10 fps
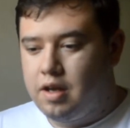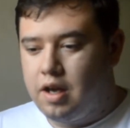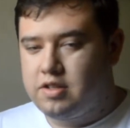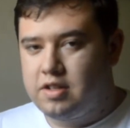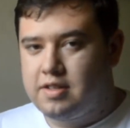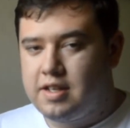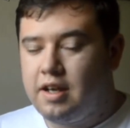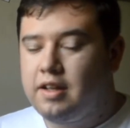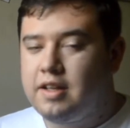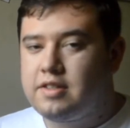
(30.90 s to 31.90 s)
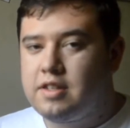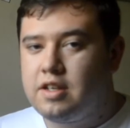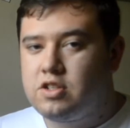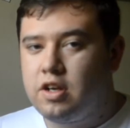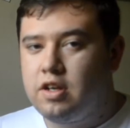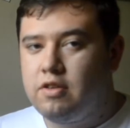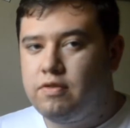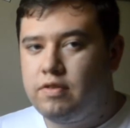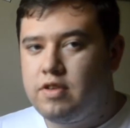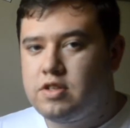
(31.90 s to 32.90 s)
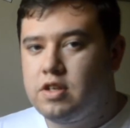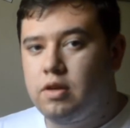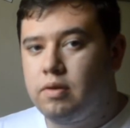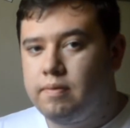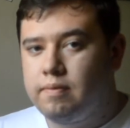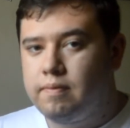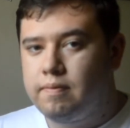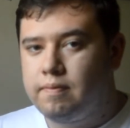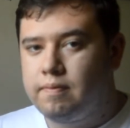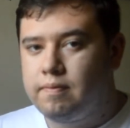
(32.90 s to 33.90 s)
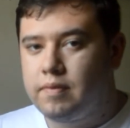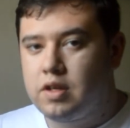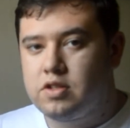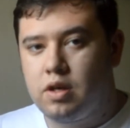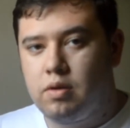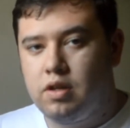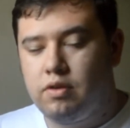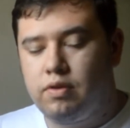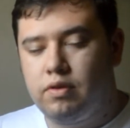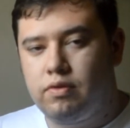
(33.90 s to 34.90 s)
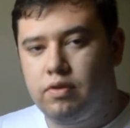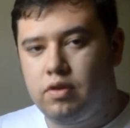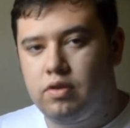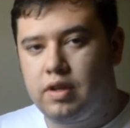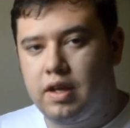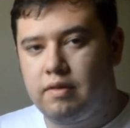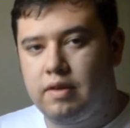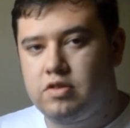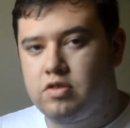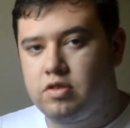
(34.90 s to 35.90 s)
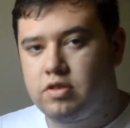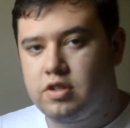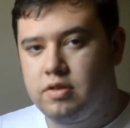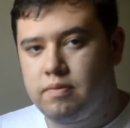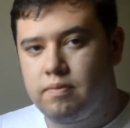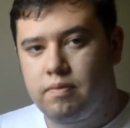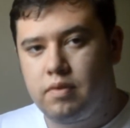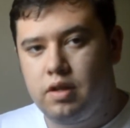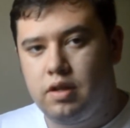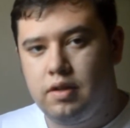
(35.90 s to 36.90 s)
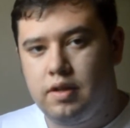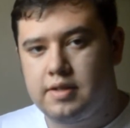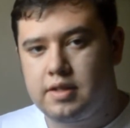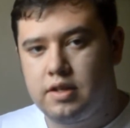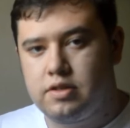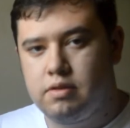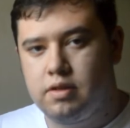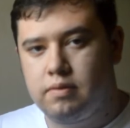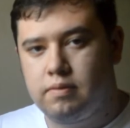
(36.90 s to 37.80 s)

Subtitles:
As you can tell, it's the Ju52. So enough with all that introduction, let's get to it.